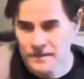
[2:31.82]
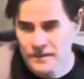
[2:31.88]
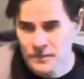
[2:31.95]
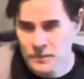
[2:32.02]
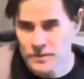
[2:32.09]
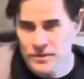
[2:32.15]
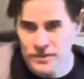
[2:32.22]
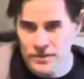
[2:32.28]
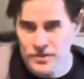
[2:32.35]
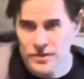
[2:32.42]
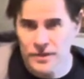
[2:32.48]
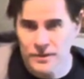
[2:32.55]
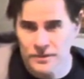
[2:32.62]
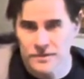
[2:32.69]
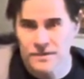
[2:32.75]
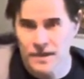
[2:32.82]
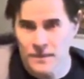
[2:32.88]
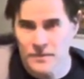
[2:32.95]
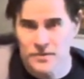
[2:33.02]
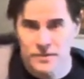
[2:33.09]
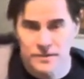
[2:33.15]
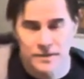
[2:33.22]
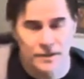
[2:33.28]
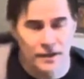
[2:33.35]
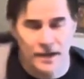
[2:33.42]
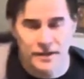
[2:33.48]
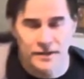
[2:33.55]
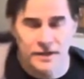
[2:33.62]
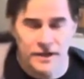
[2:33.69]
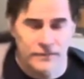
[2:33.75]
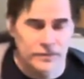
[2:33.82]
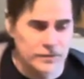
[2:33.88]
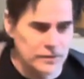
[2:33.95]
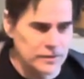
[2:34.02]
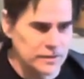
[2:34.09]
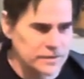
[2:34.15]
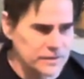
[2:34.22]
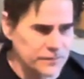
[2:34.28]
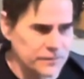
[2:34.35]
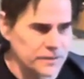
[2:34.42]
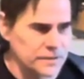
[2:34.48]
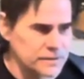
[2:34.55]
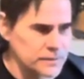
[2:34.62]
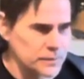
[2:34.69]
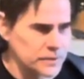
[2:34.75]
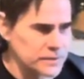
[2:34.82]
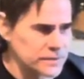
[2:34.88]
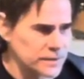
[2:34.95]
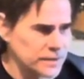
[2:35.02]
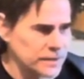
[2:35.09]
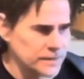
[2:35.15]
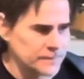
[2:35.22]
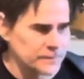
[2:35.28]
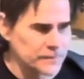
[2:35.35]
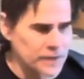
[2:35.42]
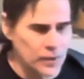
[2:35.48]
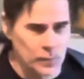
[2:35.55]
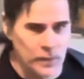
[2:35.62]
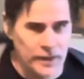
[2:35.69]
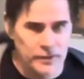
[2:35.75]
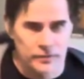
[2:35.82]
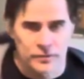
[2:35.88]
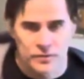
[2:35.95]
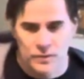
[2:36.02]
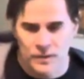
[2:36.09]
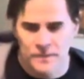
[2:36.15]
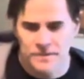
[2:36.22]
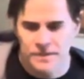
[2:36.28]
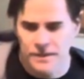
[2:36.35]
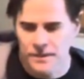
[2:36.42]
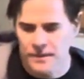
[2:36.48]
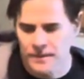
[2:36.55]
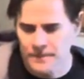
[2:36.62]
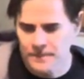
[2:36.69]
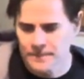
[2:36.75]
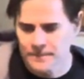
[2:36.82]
which just shows how much, I could never do this if this was a regular drum setup.